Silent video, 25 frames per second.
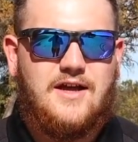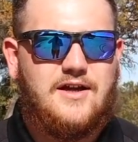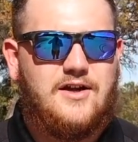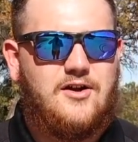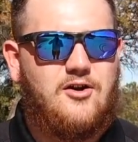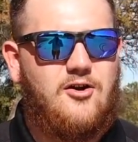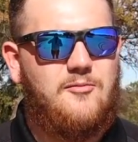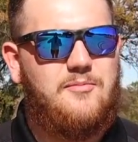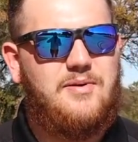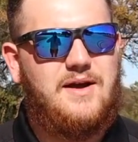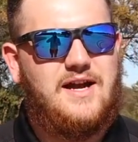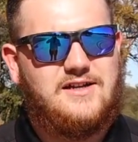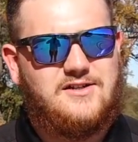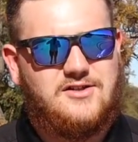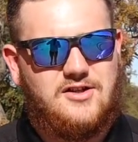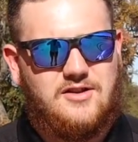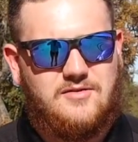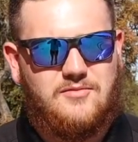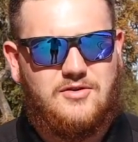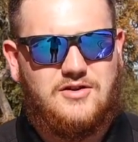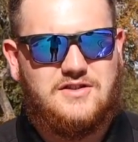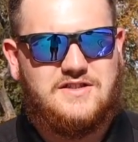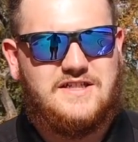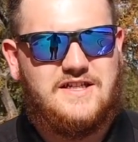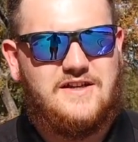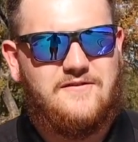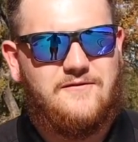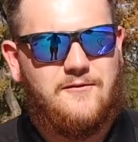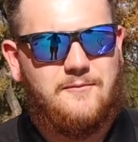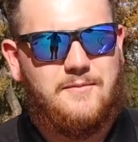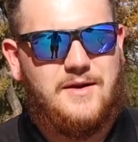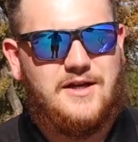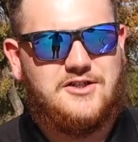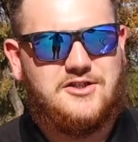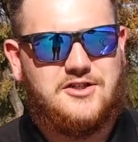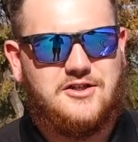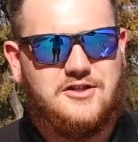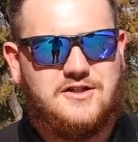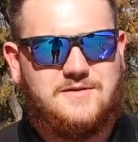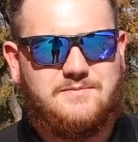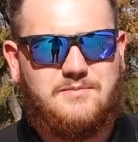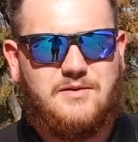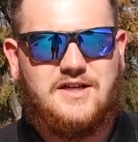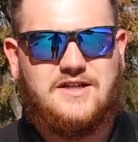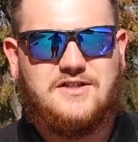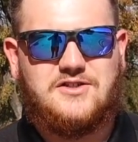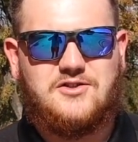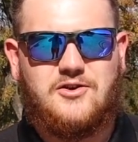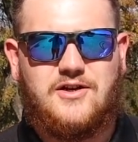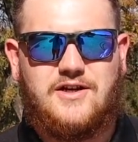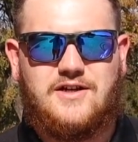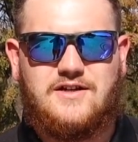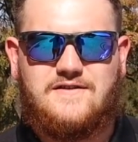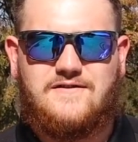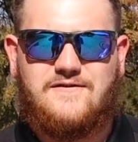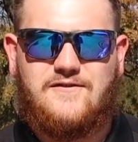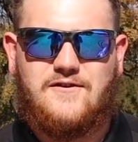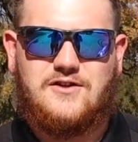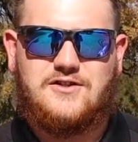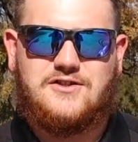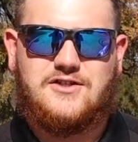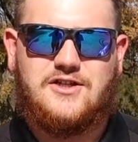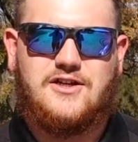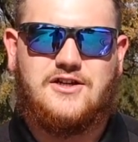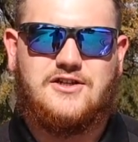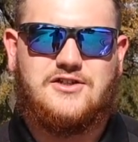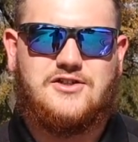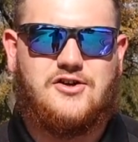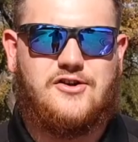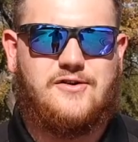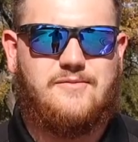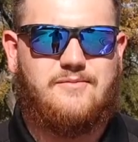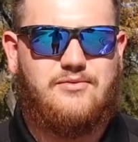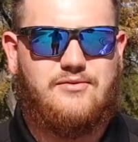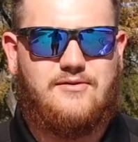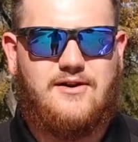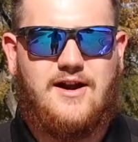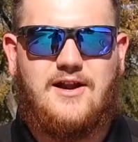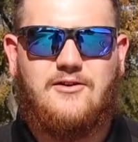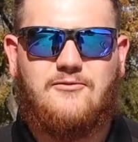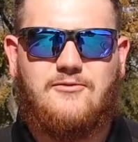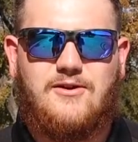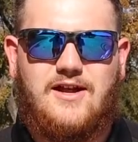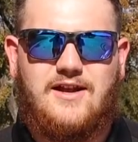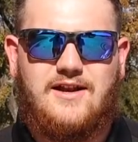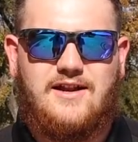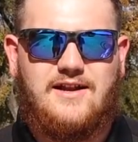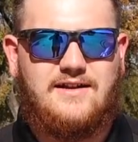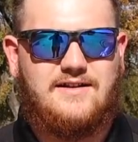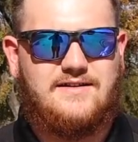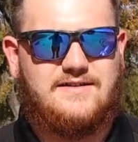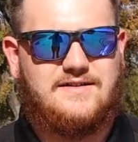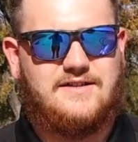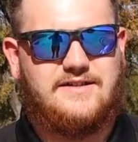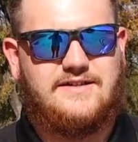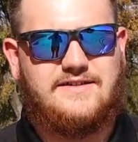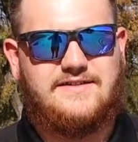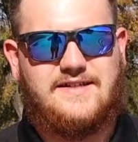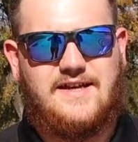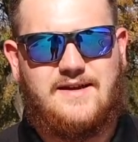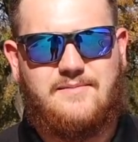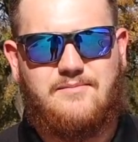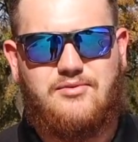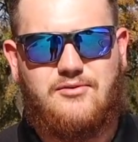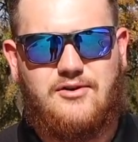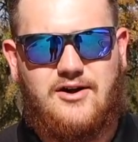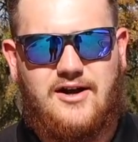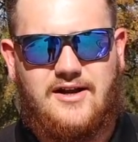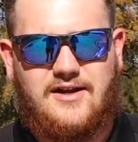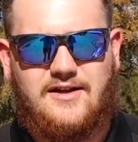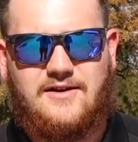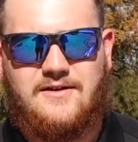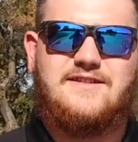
Going back to the multi-information display screen, it's first going to turn bright red and it's going to say brake.